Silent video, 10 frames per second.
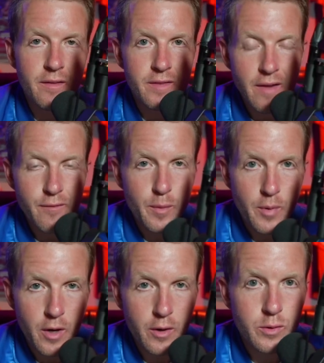Denver
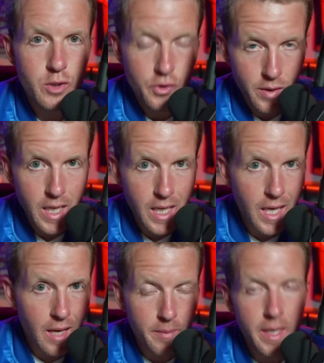Broncos training
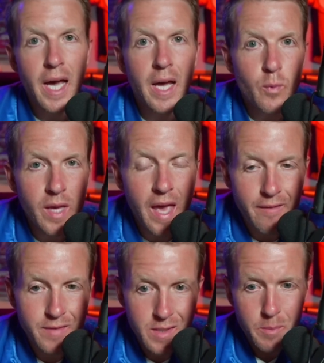camp guide. We
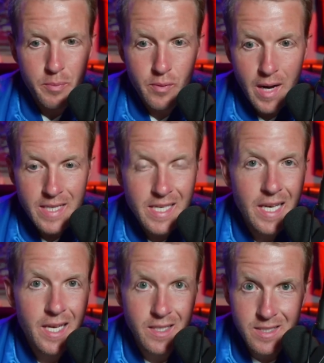have surprising
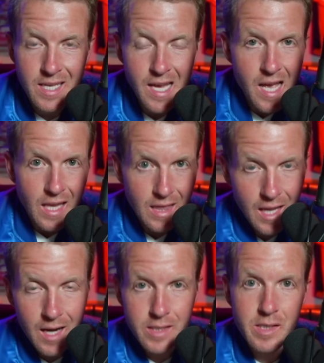cuts,
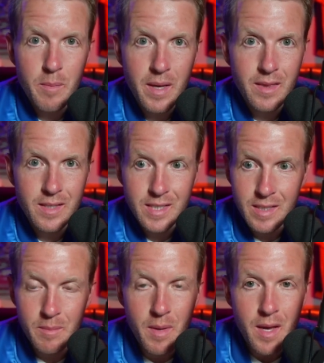locks to make the
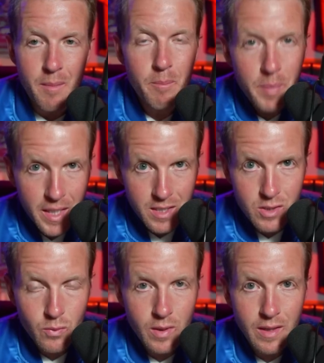team, biggest
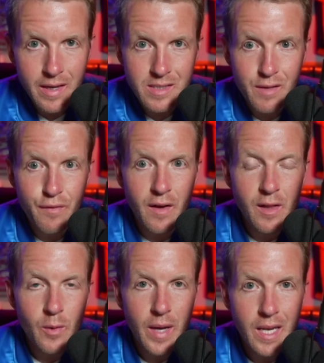storylines to
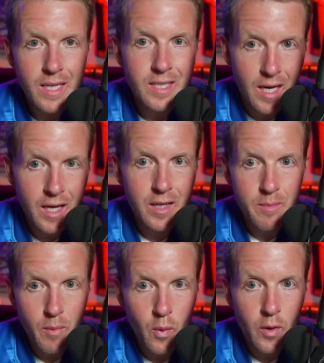follow, and a ton
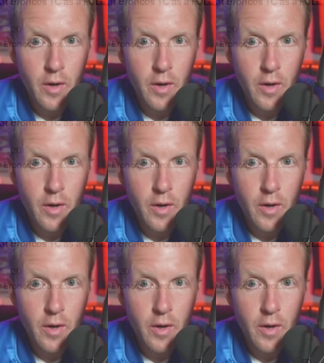more.